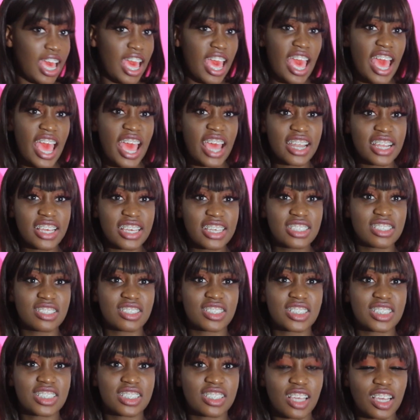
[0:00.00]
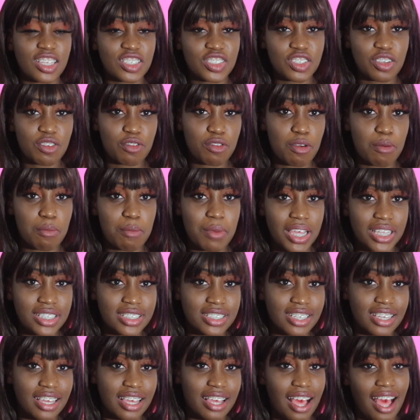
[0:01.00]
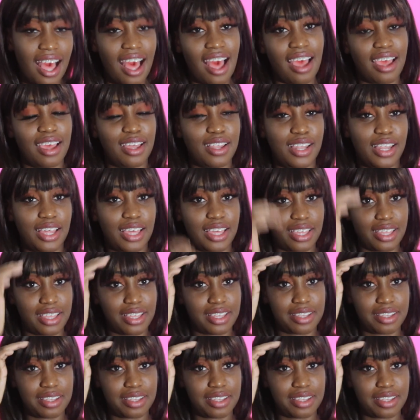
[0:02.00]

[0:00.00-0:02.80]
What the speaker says: And he's such a romantic guy.